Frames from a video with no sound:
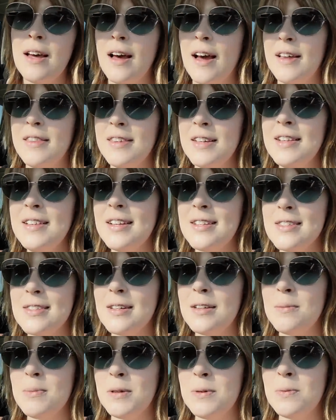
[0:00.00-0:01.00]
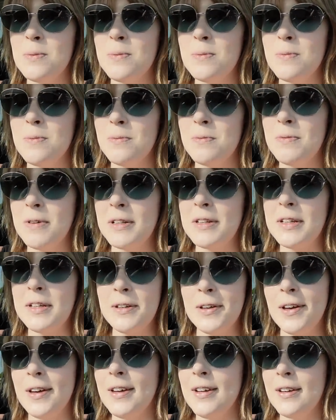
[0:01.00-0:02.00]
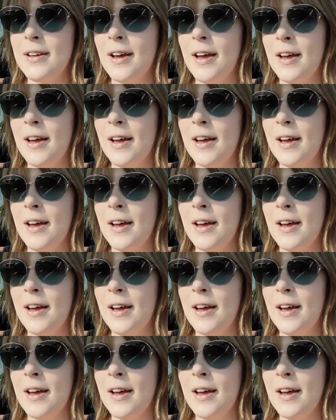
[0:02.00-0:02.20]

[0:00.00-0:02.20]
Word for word: I think that's going to be really good.